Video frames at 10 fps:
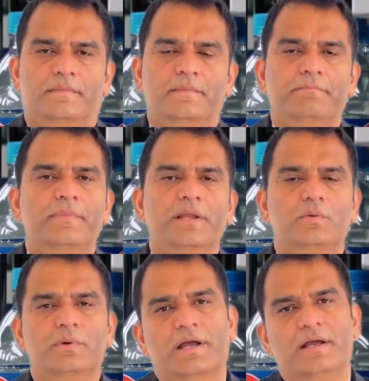
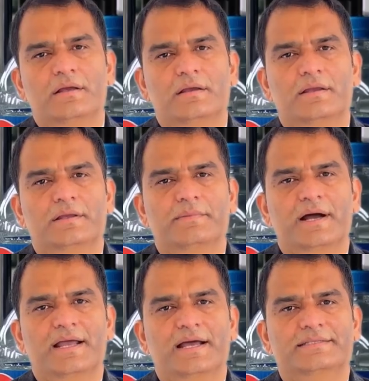Meanwhile, a
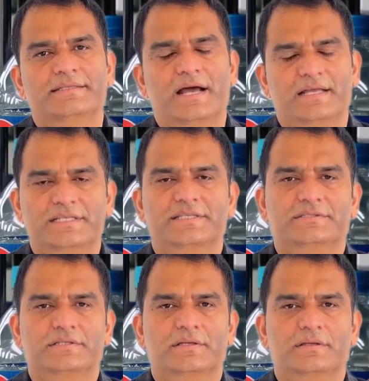finance
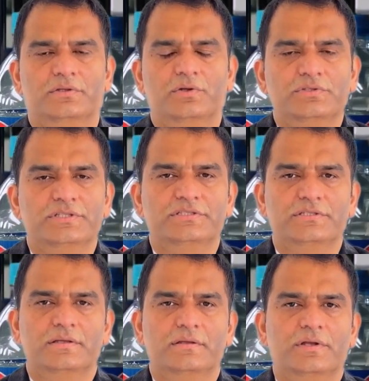analyst uses
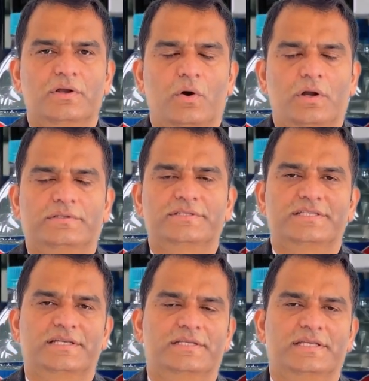the cost
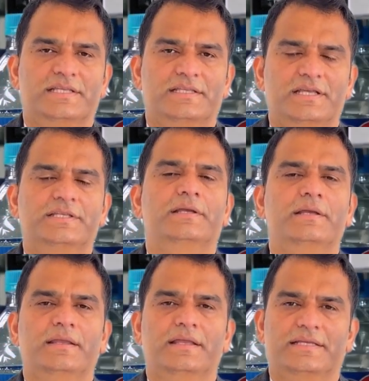center linkage
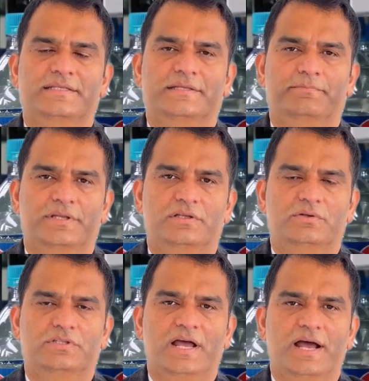in SAP to
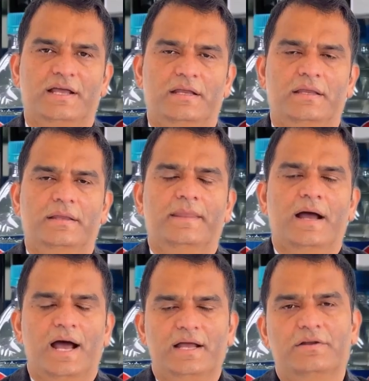track the
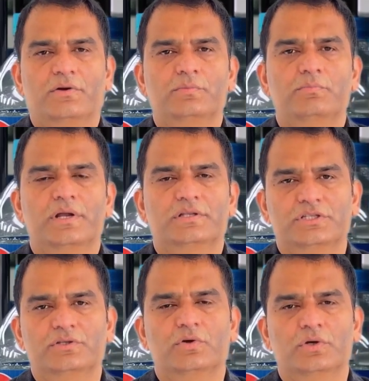actual
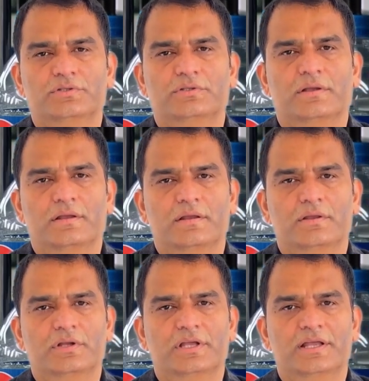production cost
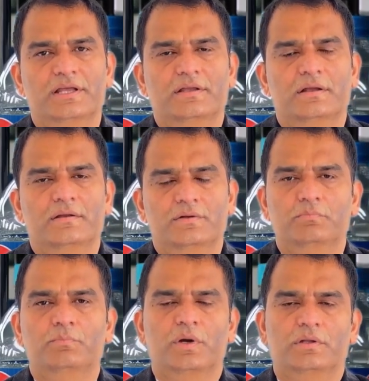related to
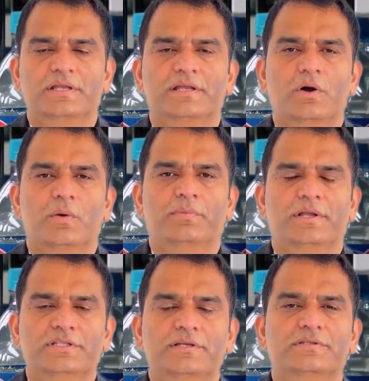bottling
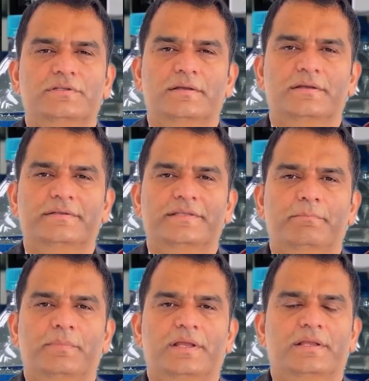operations
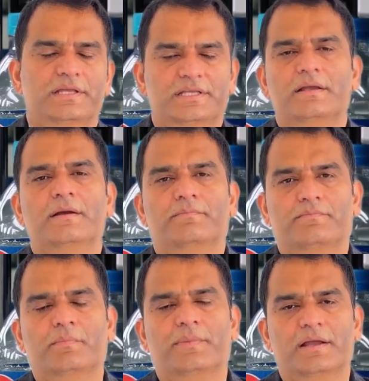separately
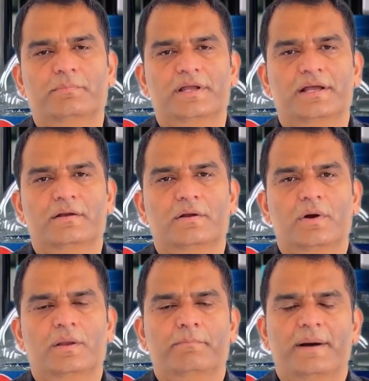from labeling
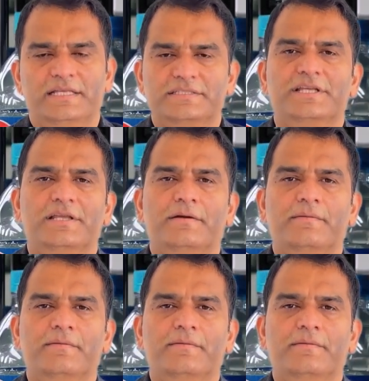or packaging.